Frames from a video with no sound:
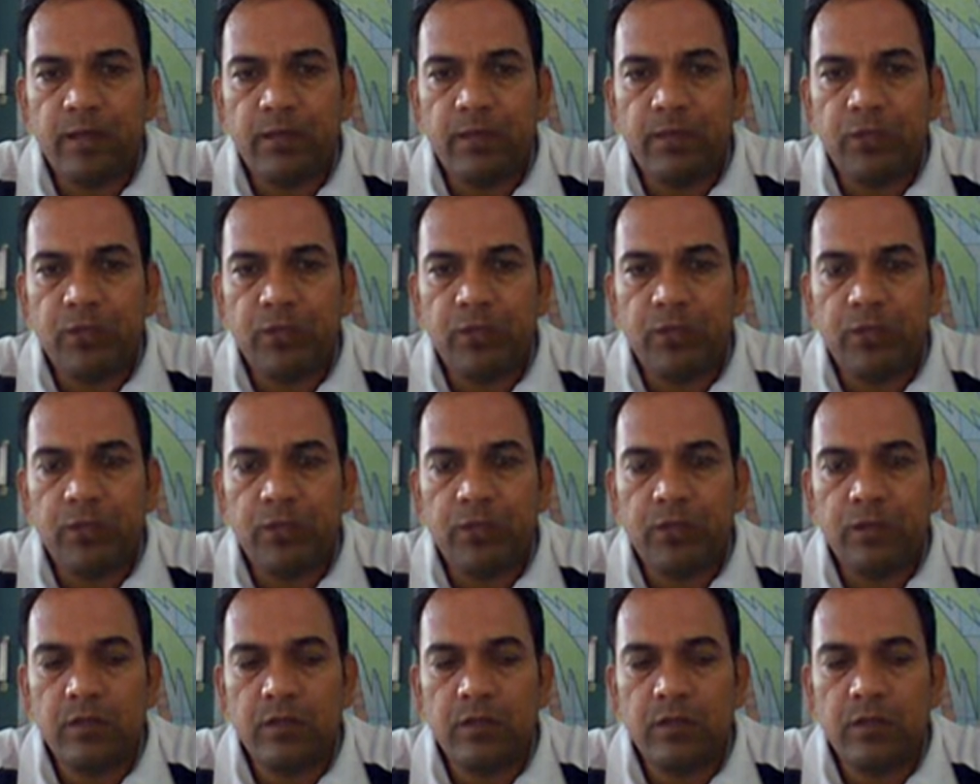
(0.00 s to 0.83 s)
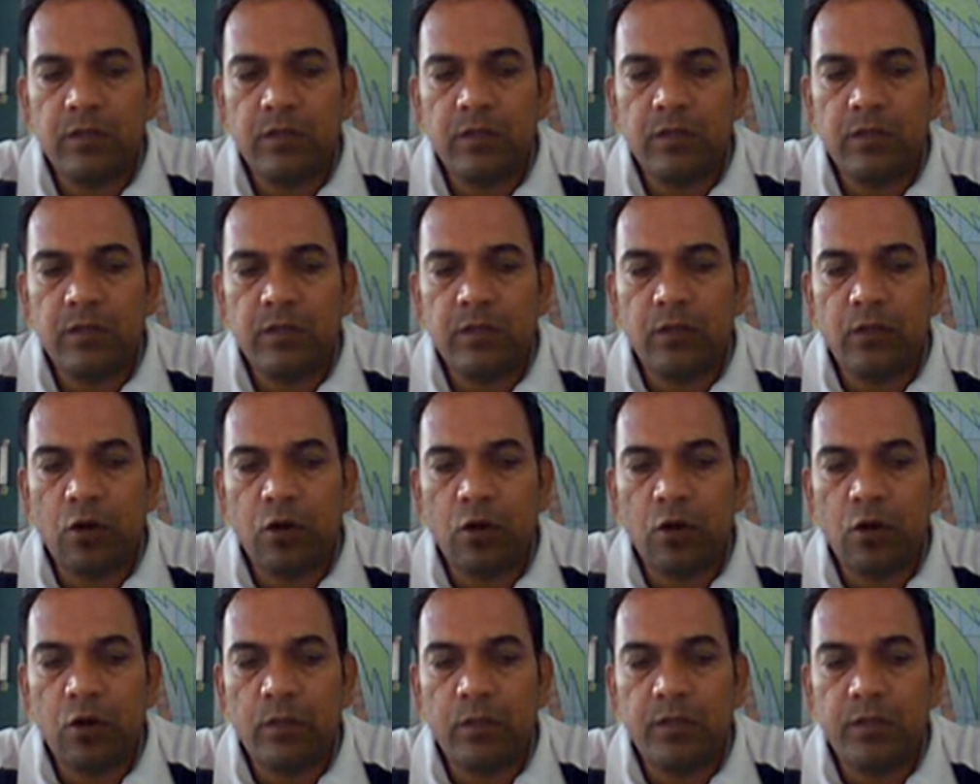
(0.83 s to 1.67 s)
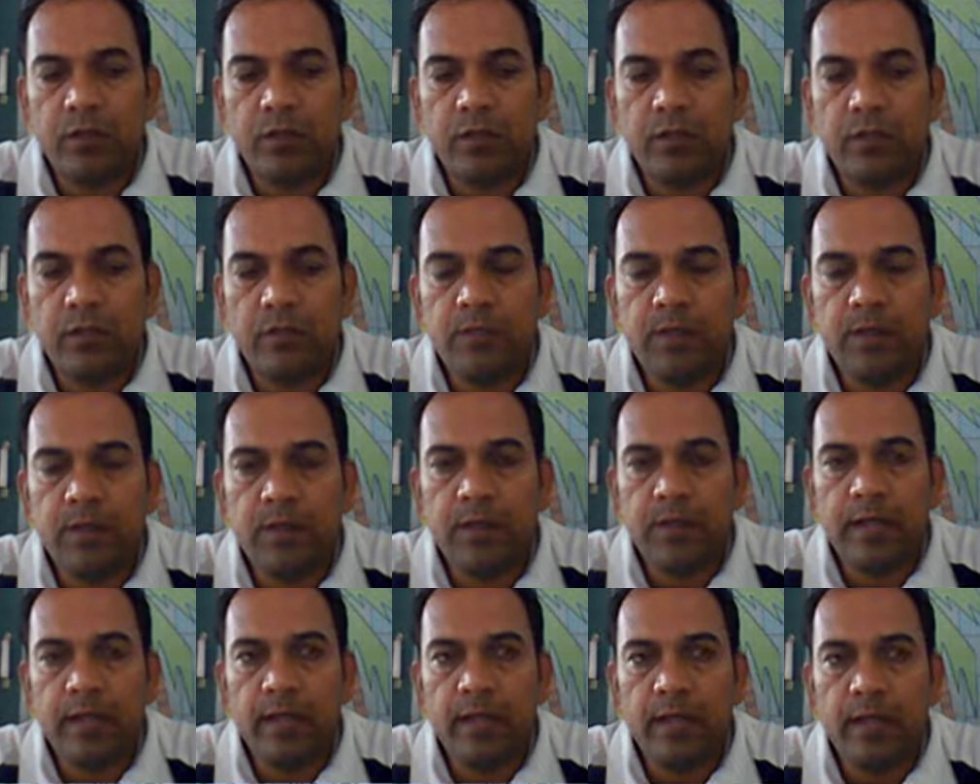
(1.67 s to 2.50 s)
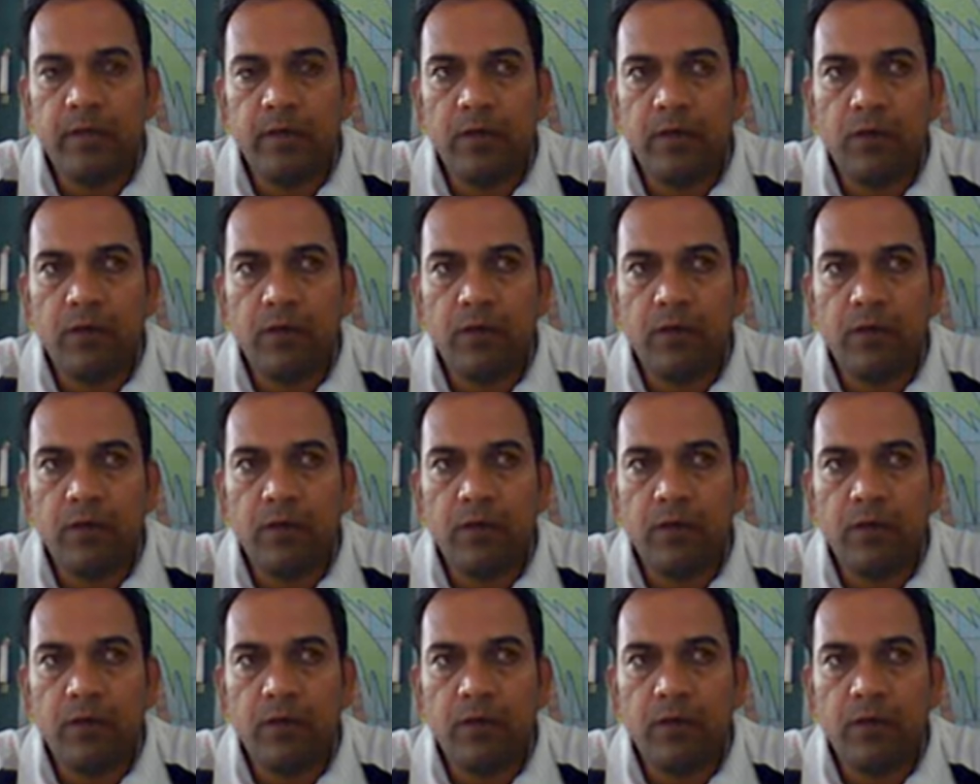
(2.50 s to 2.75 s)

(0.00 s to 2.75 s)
machines, the automation is being taking